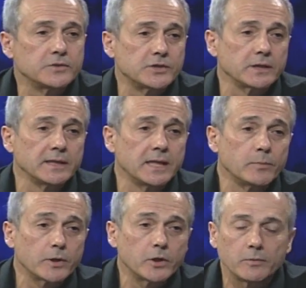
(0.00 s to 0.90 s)
the chicken
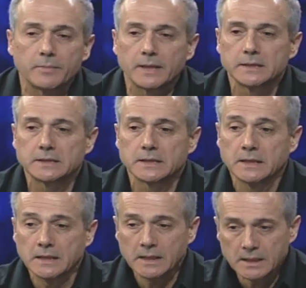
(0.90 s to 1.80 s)
embryo, but uh,
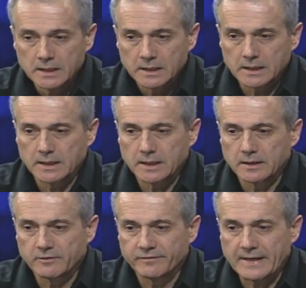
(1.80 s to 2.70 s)

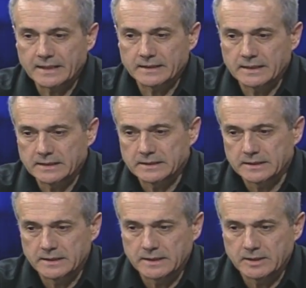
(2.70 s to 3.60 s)
uh, the fact that
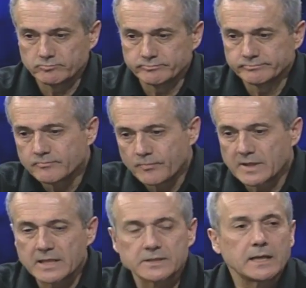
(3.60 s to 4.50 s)
um,
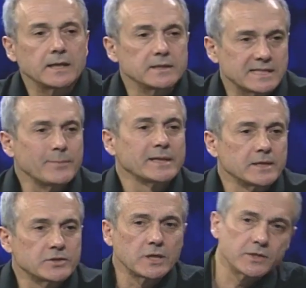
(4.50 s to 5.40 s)
Things are, something
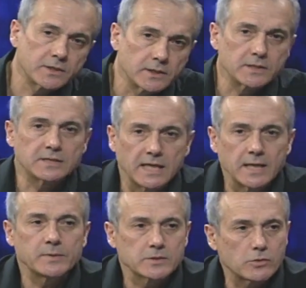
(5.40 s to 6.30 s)
is changing as
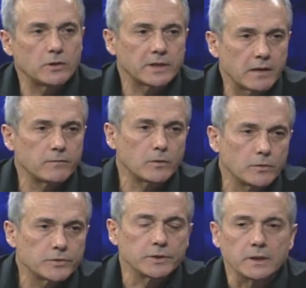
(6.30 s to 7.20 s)
time, it's called
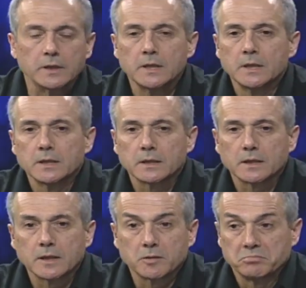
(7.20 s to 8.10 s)
evolution.
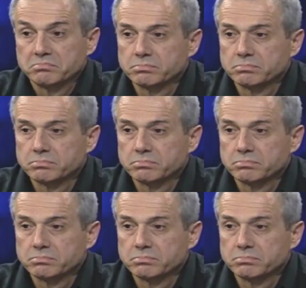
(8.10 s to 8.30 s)
Uh,